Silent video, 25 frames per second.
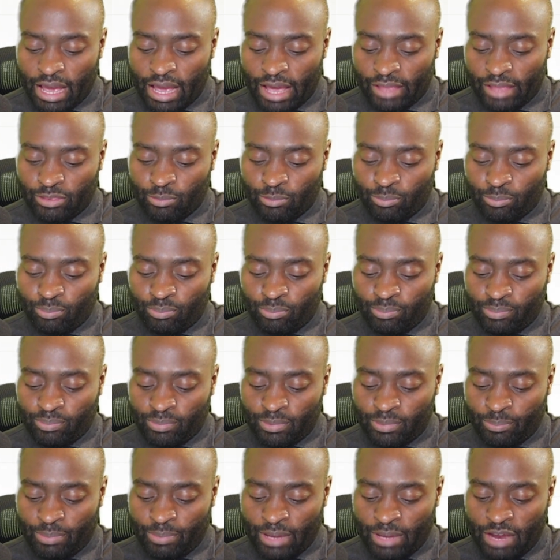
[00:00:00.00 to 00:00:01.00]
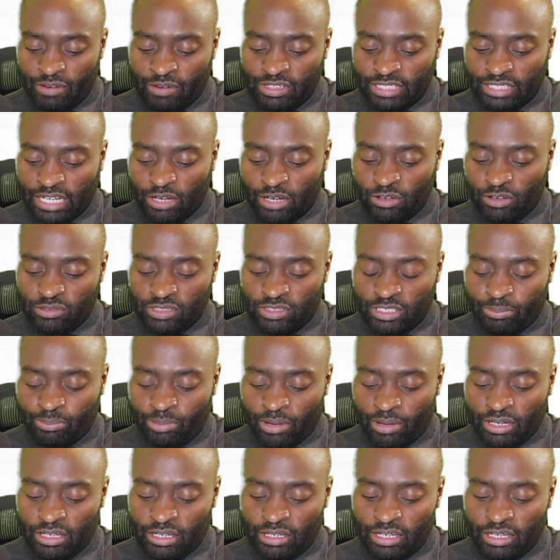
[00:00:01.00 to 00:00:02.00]
and the bearish candlestick
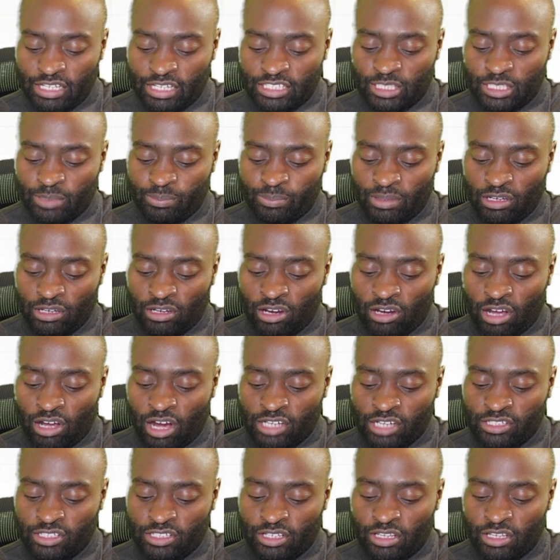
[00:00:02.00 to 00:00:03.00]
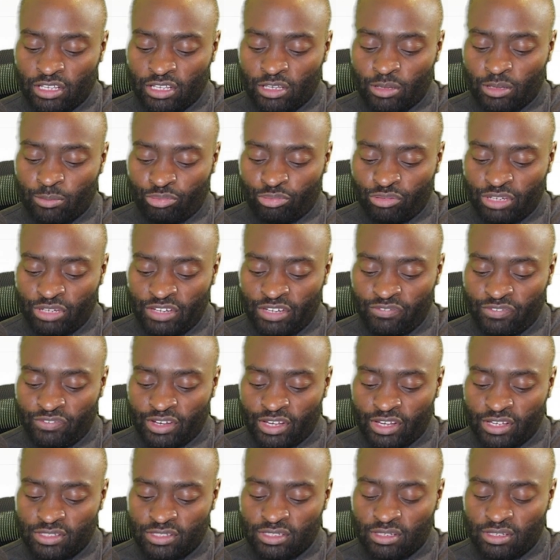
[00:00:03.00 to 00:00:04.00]
body needs to be larger than the
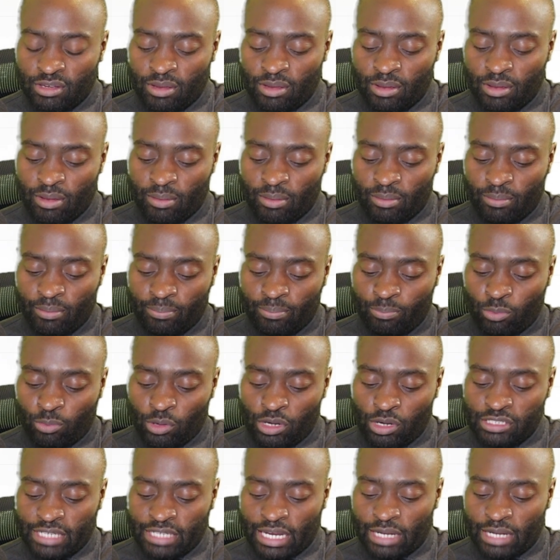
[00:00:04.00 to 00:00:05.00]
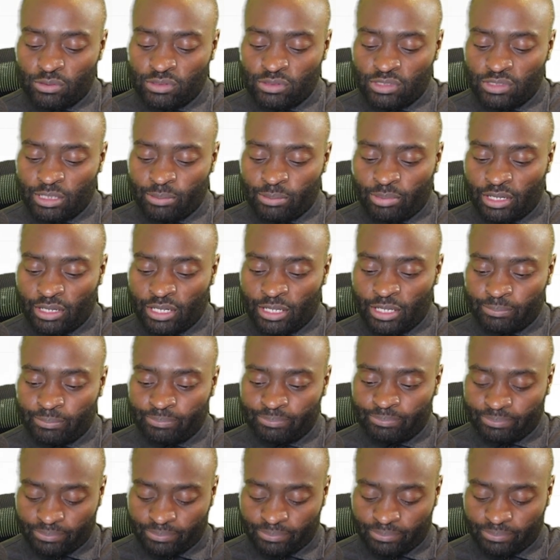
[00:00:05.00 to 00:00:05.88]
previous bullish candlestick body.